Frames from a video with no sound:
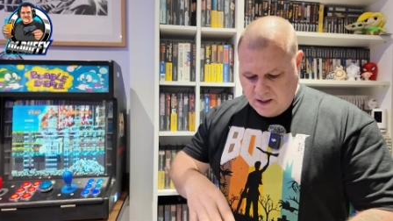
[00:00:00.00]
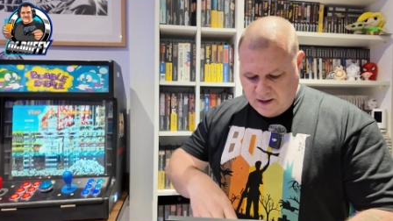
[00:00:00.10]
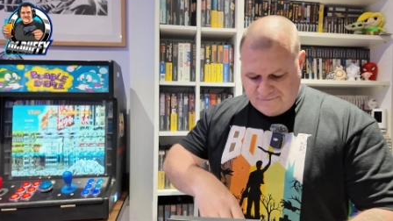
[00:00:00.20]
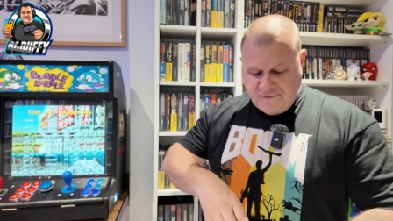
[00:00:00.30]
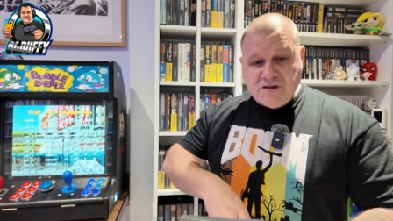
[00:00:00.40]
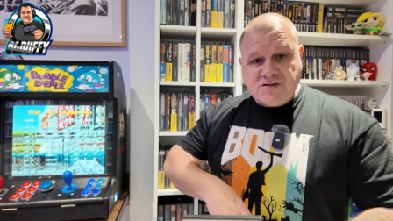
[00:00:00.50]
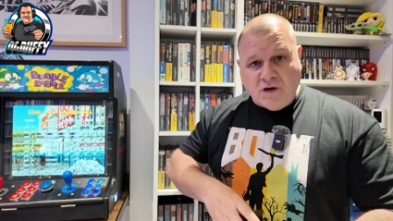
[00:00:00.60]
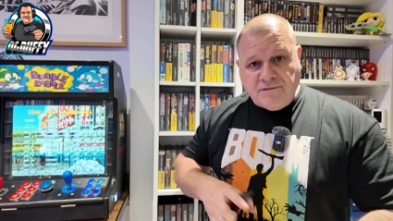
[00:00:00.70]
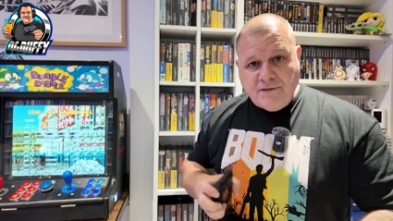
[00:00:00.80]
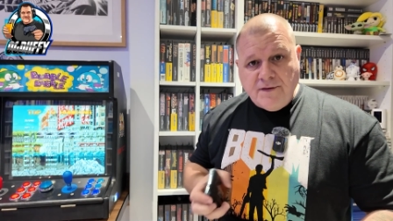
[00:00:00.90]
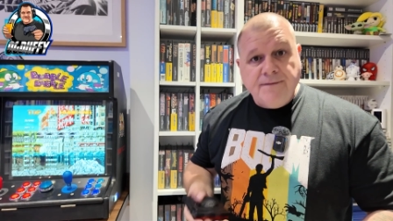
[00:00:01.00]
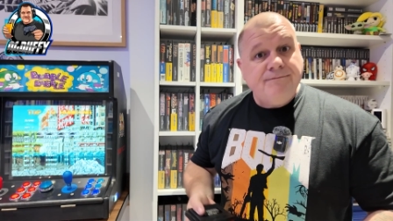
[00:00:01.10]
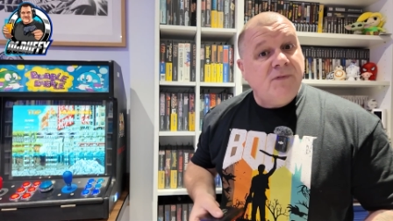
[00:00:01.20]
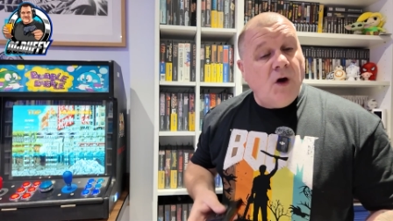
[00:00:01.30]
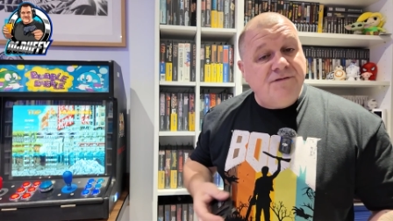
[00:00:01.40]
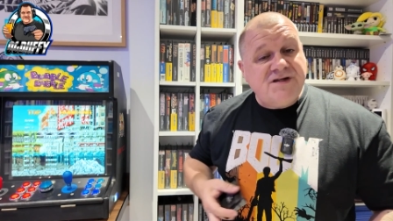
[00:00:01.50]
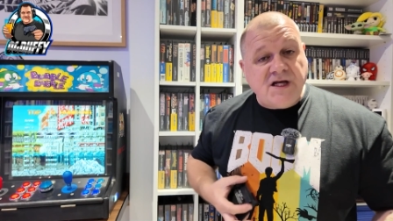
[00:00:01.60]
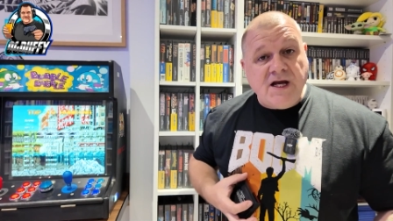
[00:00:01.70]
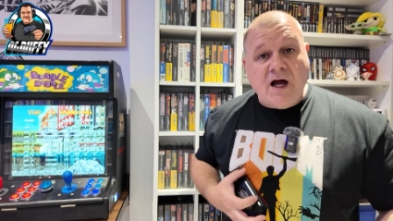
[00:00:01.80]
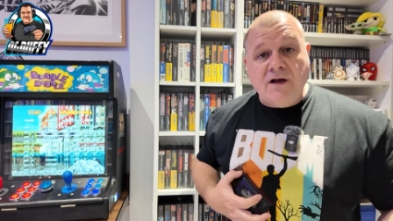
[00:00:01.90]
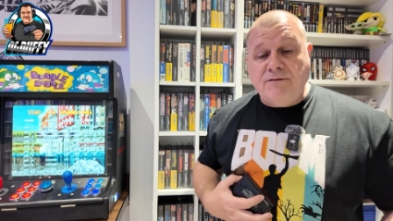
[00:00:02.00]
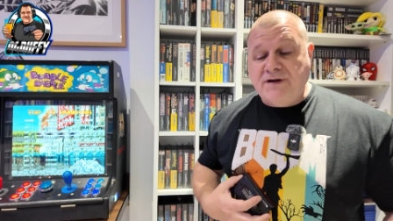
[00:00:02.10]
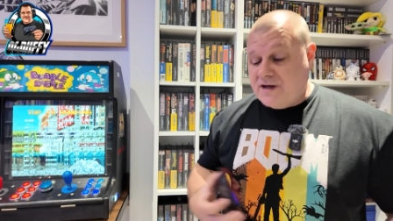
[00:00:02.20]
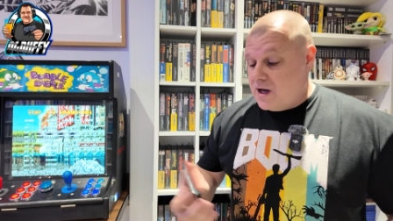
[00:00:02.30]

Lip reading: Now first off, obviously with the